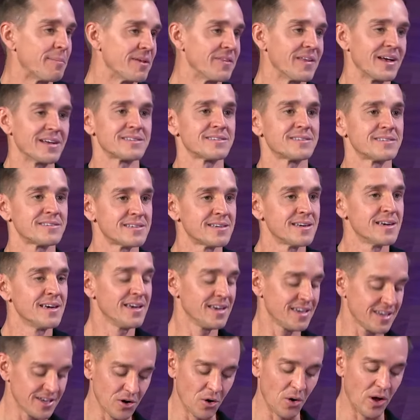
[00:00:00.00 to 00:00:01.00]
I mean, that's,
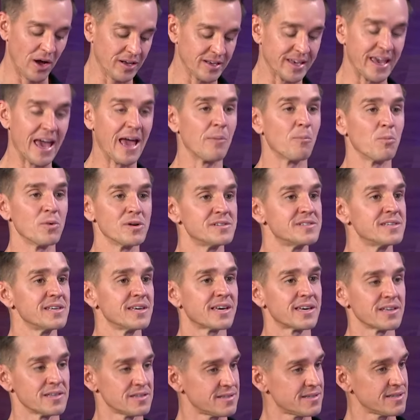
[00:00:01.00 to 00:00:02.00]
you know, a game we
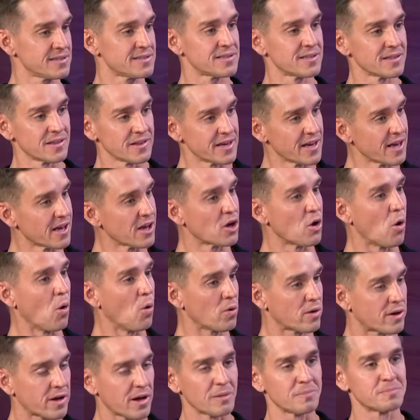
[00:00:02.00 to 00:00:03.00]
see consistently in
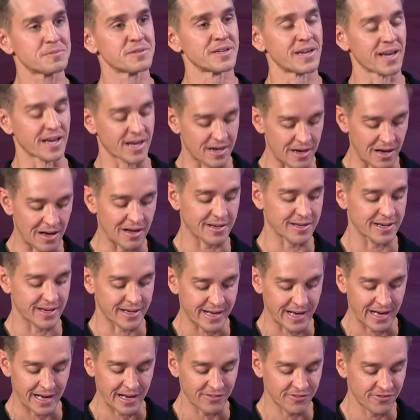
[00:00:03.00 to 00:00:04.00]
Gold Cups and in
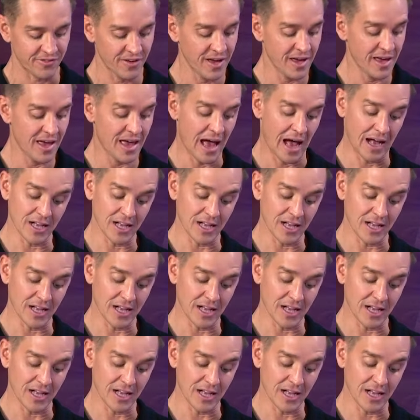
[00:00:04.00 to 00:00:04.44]
CONCACAF.